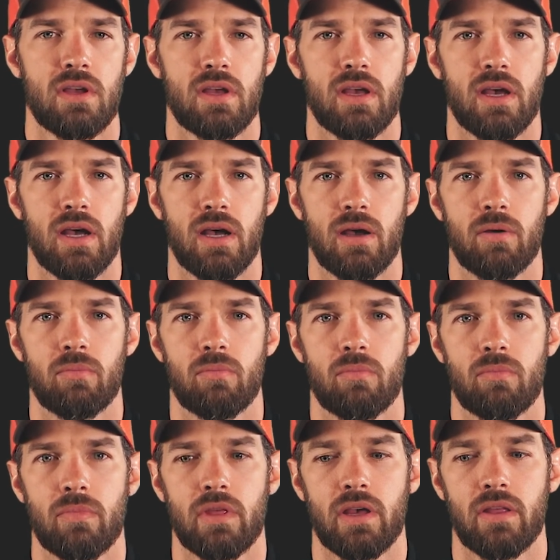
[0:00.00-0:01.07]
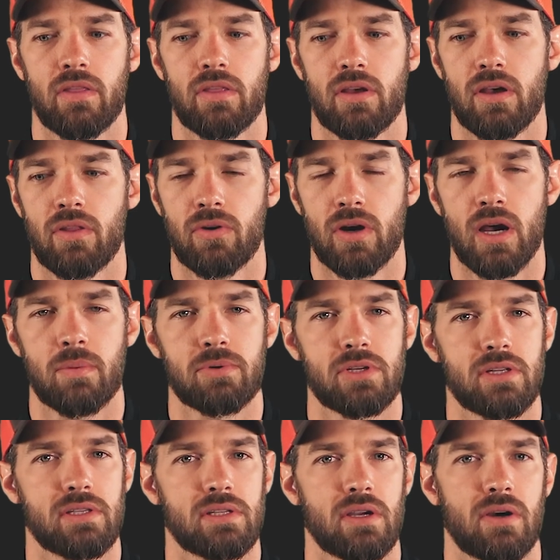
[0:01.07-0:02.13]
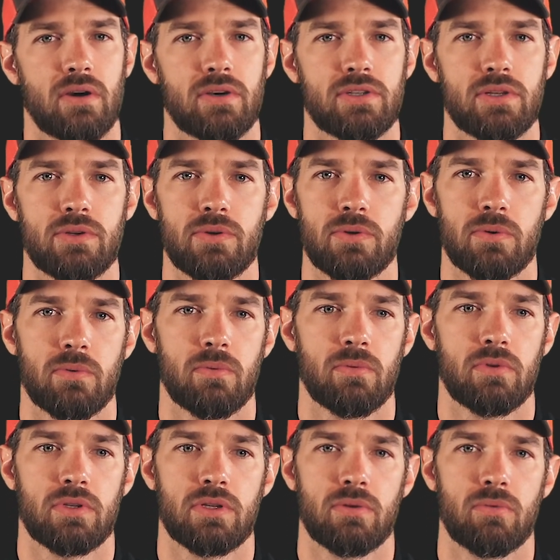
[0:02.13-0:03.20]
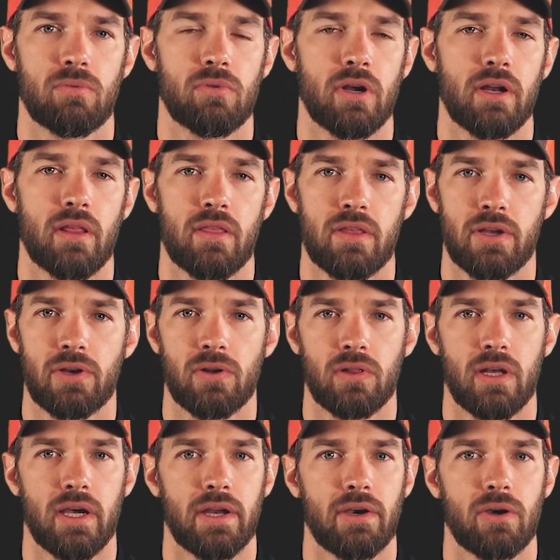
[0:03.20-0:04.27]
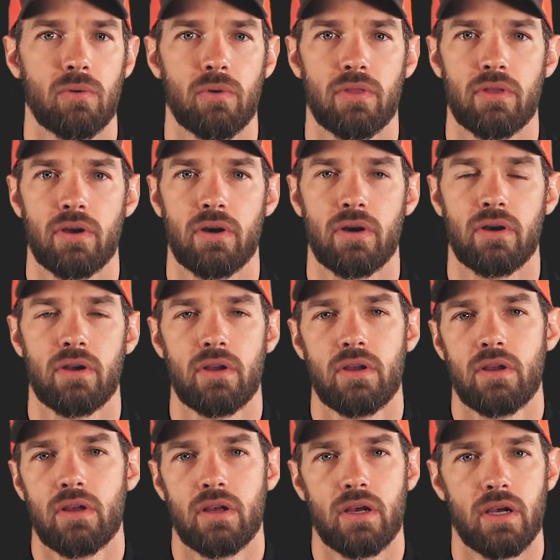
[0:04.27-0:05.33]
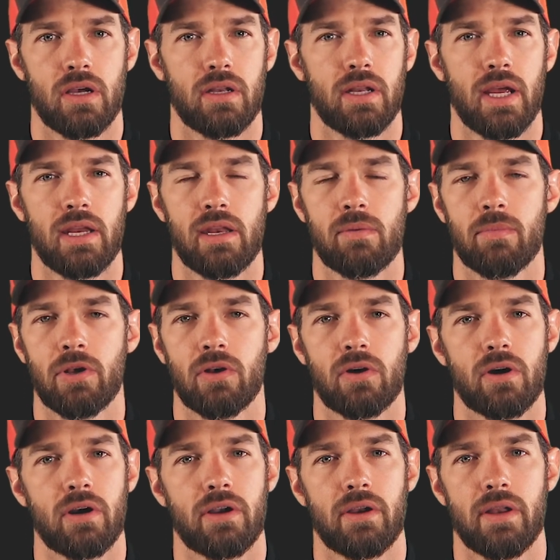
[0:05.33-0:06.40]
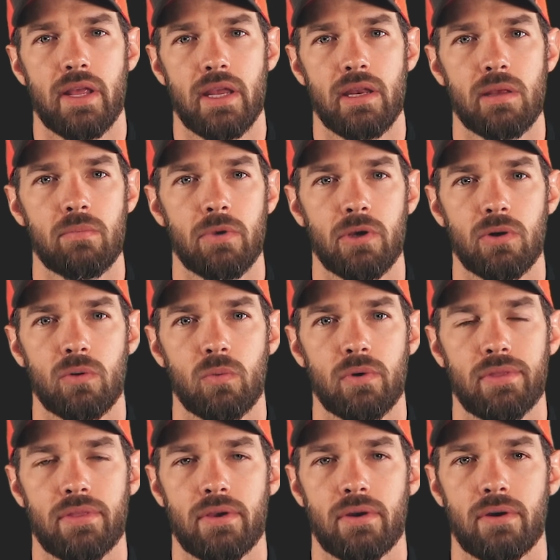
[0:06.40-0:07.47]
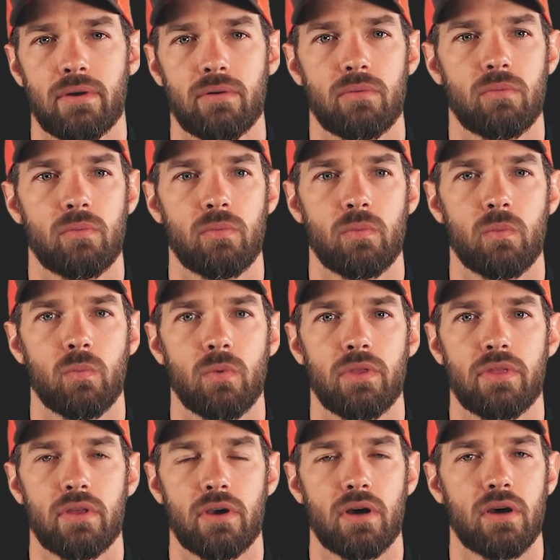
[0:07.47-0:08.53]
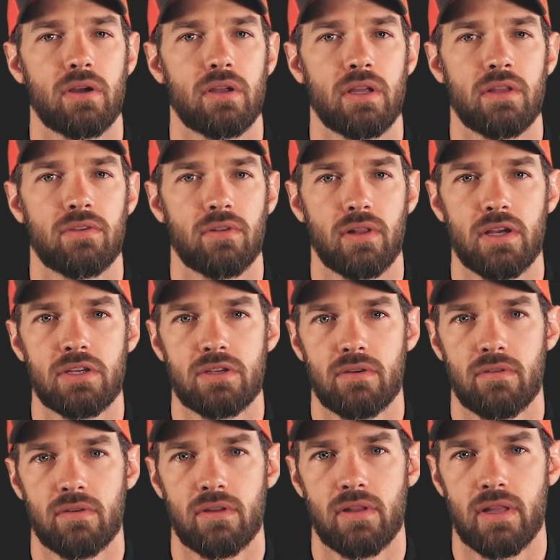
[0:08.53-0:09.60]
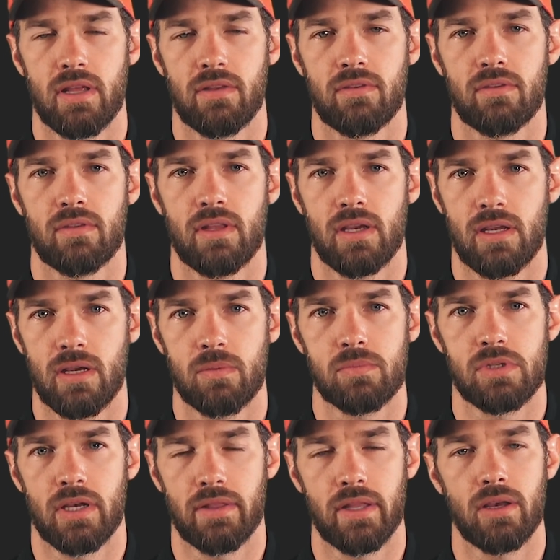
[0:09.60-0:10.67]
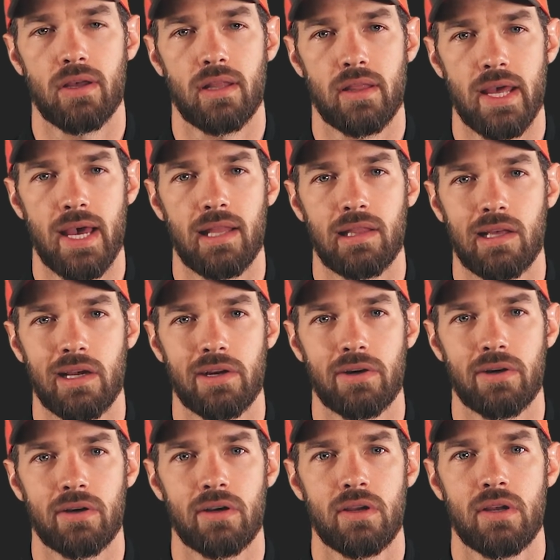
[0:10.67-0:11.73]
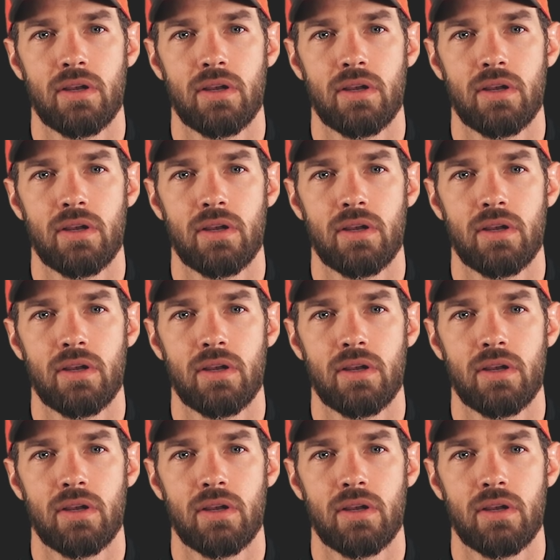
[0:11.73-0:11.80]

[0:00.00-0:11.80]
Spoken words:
The other options are to run a thicker liner with our 90 mil, 180 mil with the insulation that comes on that liner.